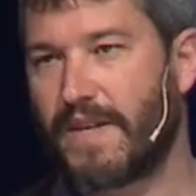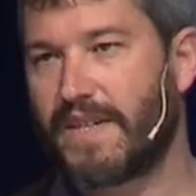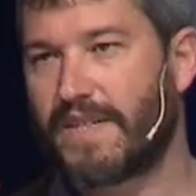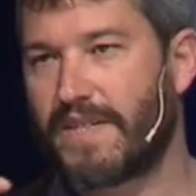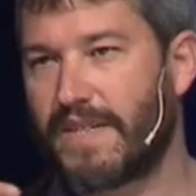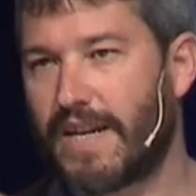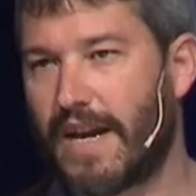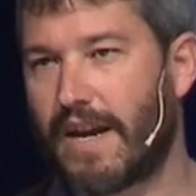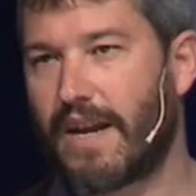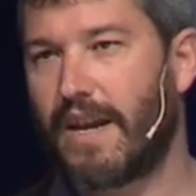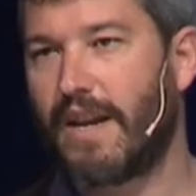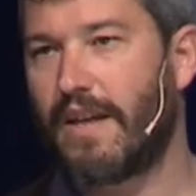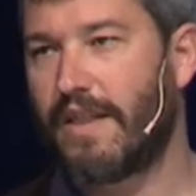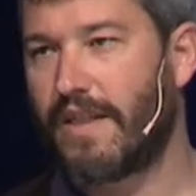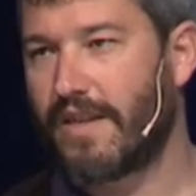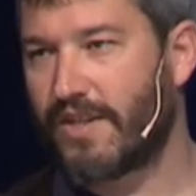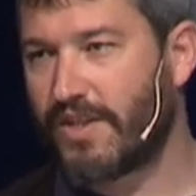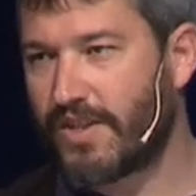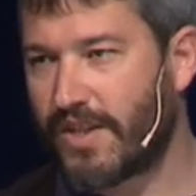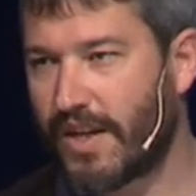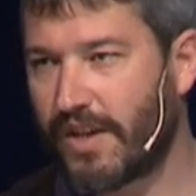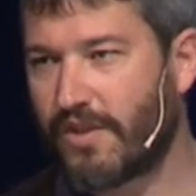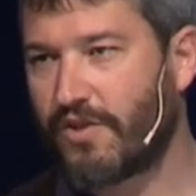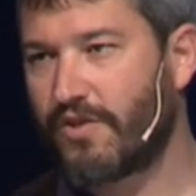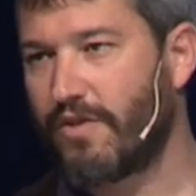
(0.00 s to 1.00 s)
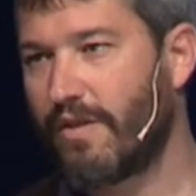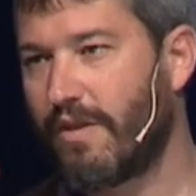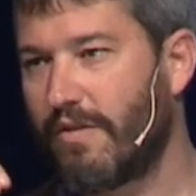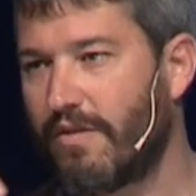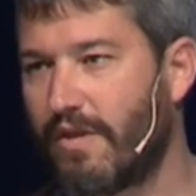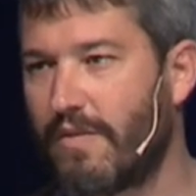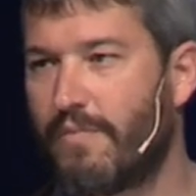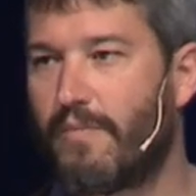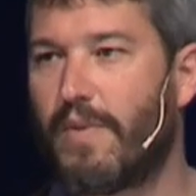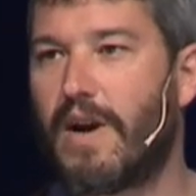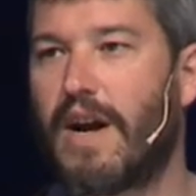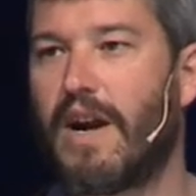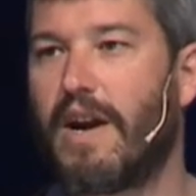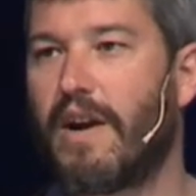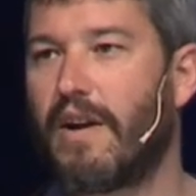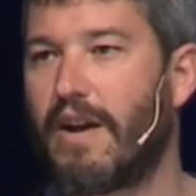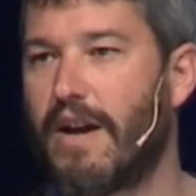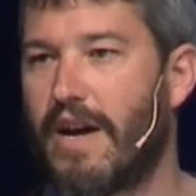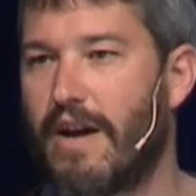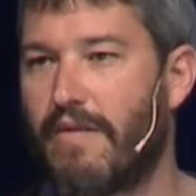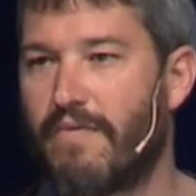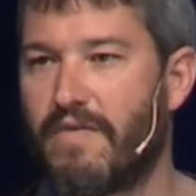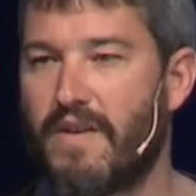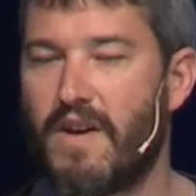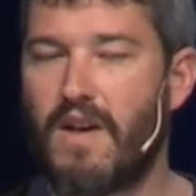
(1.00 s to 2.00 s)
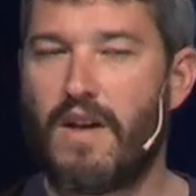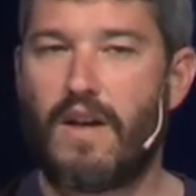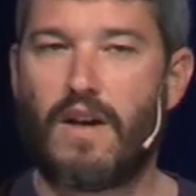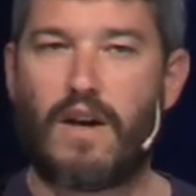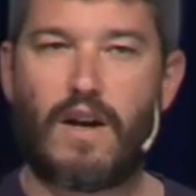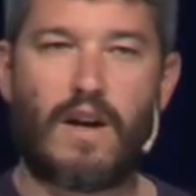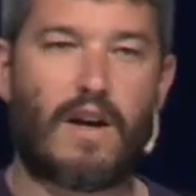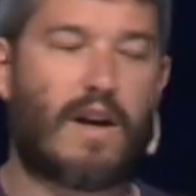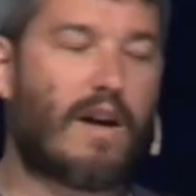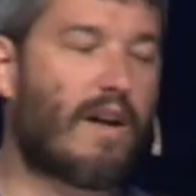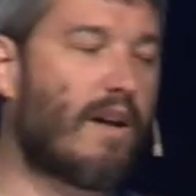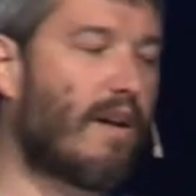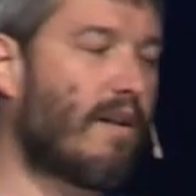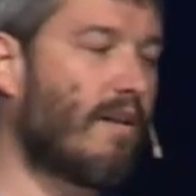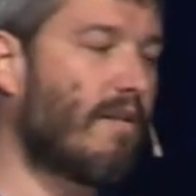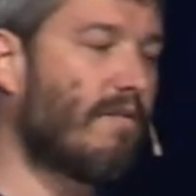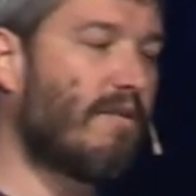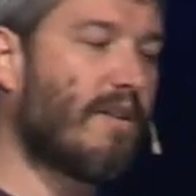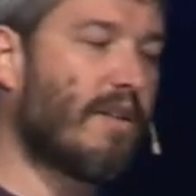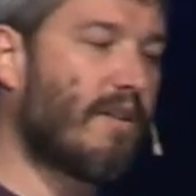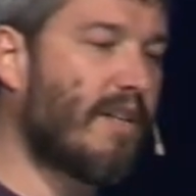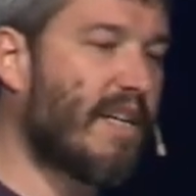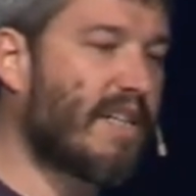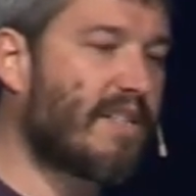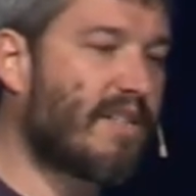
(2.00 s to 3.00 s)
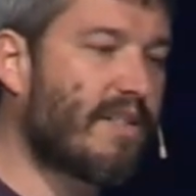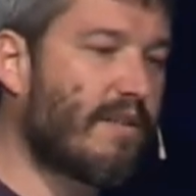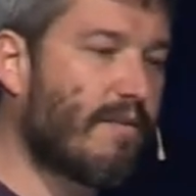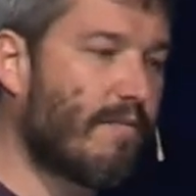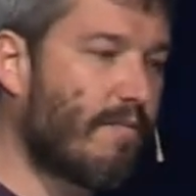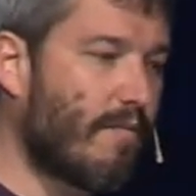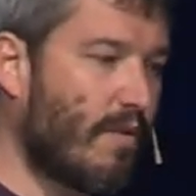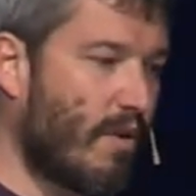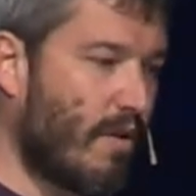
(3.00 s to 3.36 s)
exactly the section of the paragraph. Just